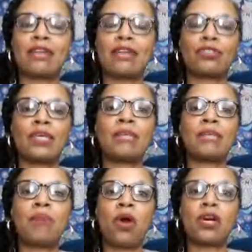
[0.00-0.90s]
So hit
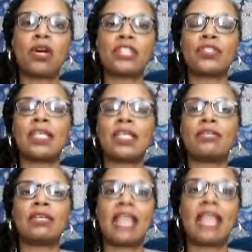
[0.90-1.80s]
pause so that you
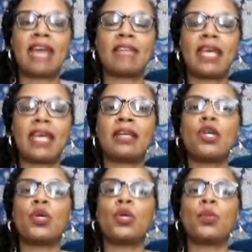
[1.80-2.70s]
can have that
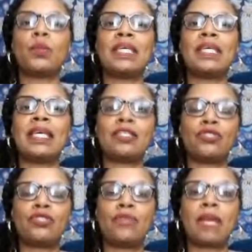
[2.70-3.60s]
when we get
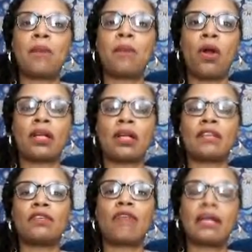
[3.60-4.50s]
to that part of the
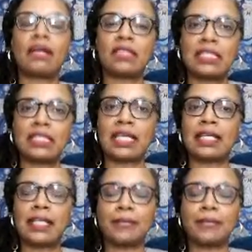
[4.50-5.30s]
grounding technique.